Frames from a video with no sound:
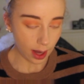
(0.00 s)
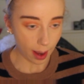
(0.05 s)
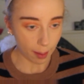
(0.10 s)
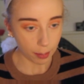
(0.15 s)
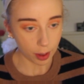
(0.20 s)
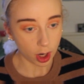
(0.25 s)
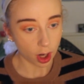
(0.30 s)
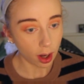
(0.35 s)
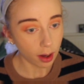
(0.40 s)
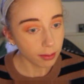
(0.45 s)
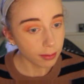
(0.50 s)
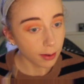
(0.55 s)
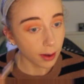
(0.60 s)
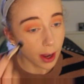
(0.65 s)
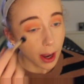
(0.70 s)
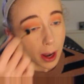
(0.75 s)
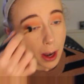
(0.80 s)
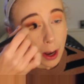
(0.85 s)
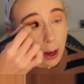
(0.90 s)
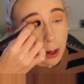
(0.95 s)
tap it off
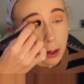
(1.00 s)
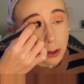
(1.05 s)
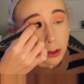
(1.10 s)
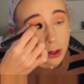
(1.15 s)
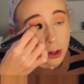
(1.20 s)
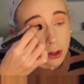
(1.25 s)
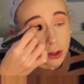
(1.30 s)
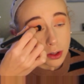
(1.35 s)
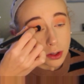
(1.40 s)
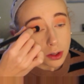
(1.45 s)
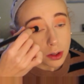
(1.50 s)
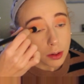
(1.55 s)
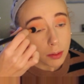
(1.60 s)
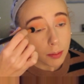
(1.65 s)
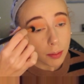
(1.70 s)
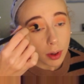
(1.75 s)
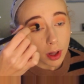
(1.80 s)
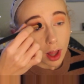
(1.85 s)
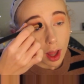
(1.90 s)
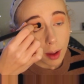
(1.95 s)
and just
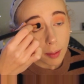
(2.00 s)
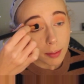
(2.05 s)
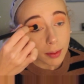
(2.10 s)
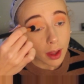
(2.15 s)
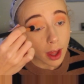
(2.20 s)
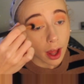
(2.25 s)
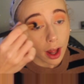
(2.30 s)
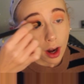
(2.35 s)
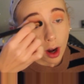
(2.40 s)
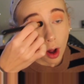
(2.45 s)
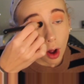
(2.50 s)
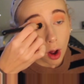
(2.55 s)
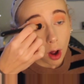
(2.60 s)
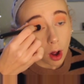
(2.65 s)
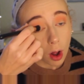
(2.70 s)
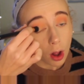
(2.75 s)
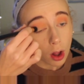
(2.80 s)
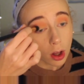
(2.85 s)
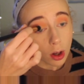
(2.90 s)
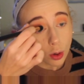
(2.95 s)
plop that
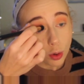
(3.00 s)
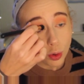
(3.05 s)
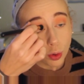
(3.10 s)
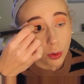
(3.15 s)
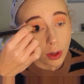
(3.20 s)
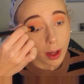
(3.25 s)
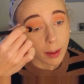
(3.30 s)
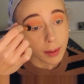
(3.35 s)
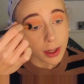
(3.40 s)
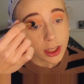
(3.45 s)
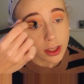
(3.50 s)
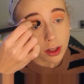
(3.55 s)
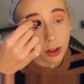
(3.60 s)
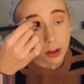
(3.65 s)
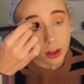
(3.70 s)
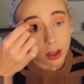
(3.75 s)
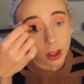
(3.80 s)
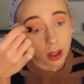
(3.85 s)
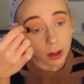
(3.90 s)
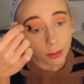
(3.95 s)
all, ooh, that makes it
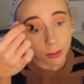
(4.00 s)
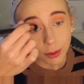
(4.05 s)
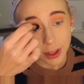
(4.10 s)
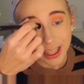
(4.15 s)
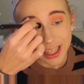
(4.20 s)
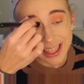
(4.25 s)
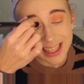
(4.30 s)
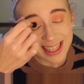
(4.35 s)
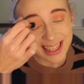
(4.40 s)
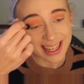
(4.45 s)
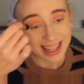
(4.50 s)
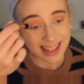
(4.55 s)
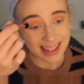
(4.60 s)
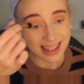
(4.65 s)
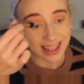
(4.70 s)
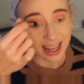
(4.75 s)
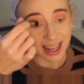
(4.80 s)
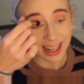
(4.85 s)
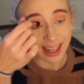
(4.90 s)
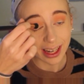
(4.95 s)
look really
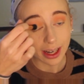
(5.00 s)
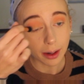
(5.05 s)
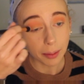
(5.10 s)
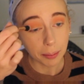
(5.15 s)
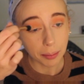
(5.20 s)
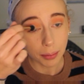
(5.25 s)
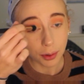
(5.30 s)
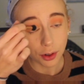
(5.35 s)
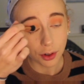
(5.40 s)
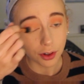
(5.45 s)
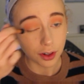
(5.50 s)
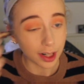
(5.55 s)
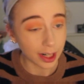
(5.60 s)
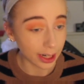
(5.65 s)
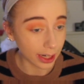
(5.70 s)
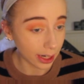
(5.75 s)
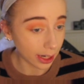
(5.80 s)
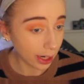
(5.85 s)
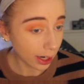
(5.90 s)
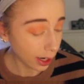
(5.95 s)
sunsetty and
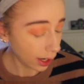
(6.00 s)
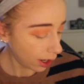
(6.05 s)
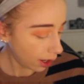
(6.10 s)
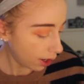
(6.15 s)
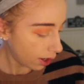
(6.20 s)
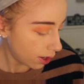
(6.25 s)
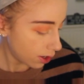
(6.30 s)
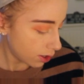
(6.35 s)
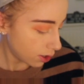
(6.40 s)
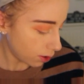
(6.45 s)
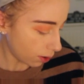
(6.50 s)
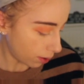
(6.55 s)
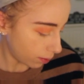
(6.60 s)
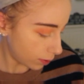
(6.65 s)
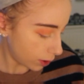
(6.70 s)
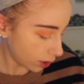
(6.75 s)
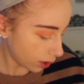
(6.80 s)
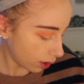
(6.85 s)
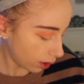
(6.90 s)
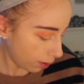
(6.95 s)
pretty. So
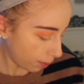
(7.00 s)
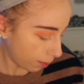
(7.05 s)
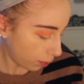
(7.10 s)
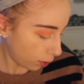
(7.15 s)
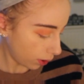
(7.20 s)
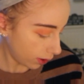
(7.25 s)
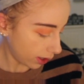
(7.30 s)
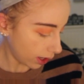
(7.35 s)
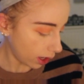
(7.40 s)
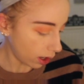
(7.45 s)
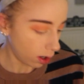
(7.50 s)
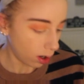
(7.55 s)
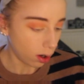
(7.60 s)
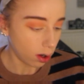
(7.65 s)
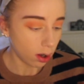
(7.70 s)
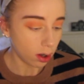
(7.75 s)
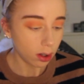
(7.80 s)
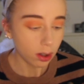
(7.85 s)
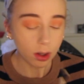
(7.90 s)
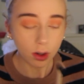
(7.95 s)
I'm just going to put that
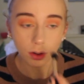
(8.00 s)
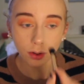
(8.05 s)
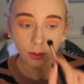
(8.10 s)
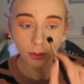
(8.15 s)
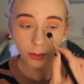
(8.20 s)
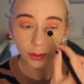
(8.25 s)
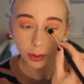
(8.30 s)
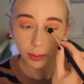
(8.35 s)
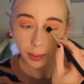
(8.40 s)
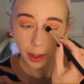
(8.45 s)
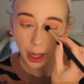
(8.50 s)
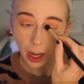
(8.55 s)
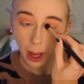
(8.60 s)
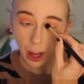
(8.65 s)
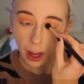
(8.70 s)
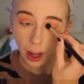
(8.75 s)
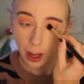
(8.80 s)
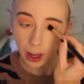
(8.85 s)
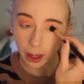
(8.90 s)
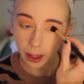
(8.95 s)
all over my
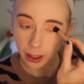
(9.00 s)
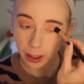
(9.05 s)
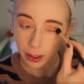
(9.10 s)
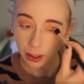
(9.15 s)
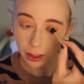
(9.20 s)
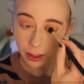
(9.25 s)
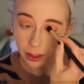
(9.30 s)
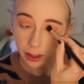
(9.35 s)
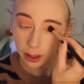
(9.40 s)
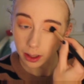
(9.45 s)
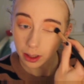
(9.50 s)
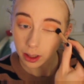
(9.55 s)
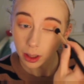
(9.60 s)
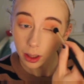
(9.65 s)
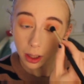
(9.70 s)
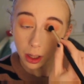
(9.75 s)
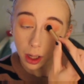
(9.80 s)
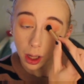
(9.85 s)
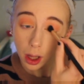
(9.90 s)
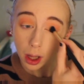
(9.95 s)

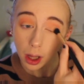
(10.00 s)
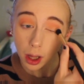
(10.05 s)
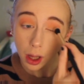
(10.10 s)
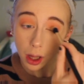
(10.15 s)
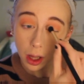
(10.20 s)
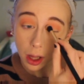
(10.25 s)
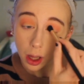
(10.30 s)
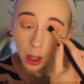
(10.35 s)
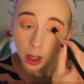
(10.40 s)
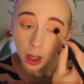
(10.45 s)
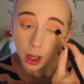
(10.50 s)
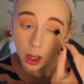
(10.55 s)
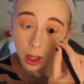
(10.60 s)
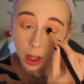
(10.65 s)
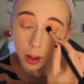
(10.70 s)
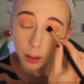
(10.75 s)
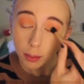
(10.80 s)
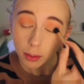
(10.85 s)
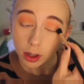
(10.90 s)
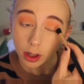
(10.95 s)
eyelid
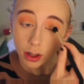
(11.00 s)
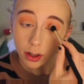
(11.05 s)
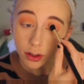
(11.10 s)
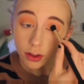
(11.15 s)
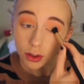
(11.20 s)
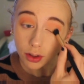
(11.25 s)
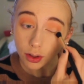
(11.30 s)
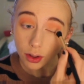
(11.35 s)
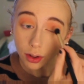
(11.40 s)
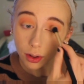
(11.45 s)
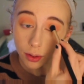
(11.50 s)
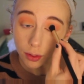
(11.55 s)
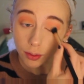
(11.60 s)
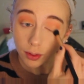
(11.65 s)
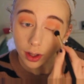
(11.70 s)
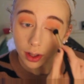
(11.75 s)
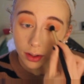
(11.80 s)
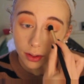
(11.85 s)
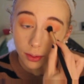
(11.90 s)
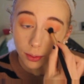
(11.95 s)
because, you know,
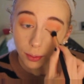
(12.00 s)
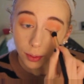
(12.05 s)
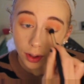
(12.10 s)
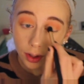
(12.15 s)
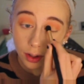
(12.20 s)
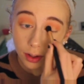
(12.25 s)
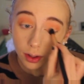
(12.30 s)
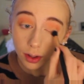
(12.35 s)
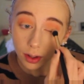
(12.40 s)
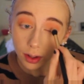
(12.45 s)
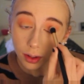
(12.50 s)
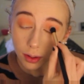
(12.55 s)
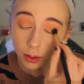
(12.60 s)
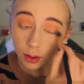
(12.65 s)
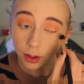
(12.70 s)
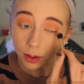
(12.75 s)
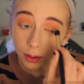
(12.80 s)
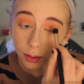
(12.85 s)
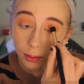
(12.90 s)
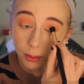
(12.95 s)
that's what you
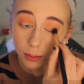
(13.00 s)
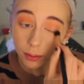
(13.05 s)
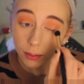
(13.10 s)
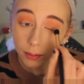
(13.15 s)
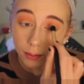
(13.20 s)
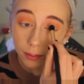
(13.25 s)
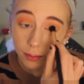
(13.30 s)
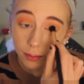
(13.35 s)
do.